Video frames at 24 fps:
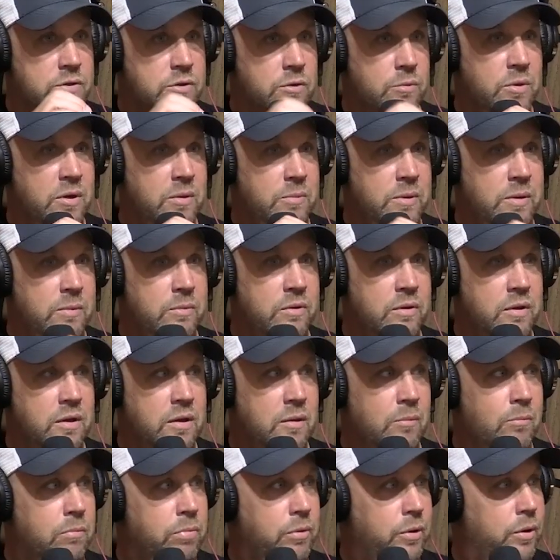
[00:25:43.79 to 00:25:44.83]
many people that
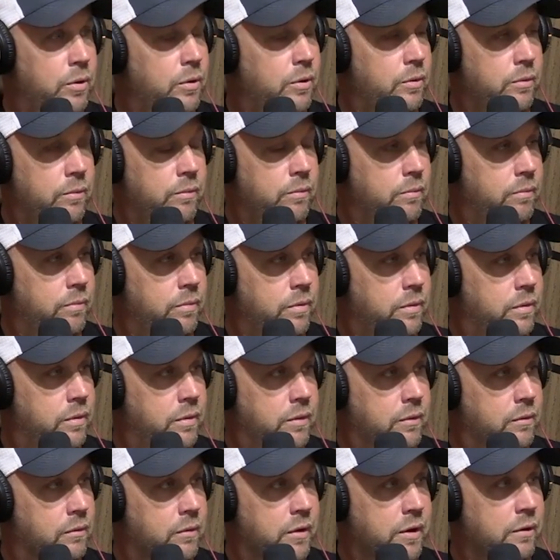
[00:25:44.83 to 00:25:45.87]
can blow
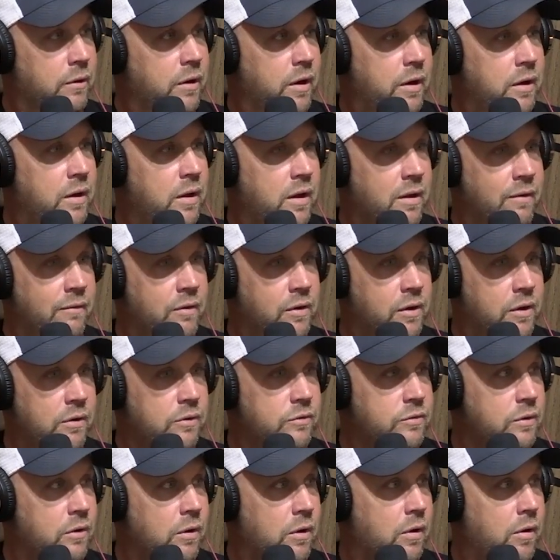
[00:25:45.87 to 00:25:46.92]
the rear end out of a
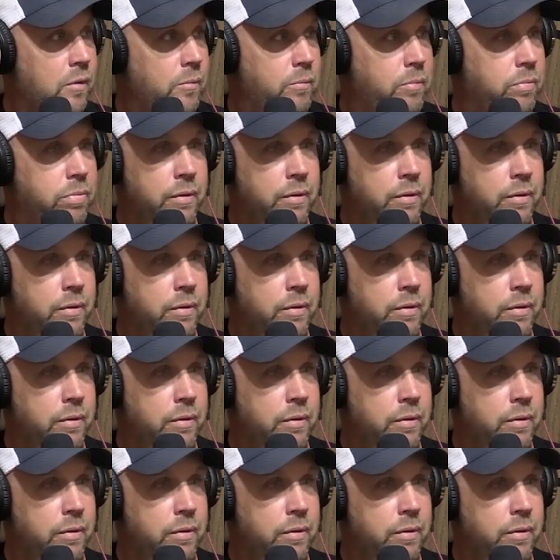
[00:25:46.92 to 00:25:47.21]
goose call,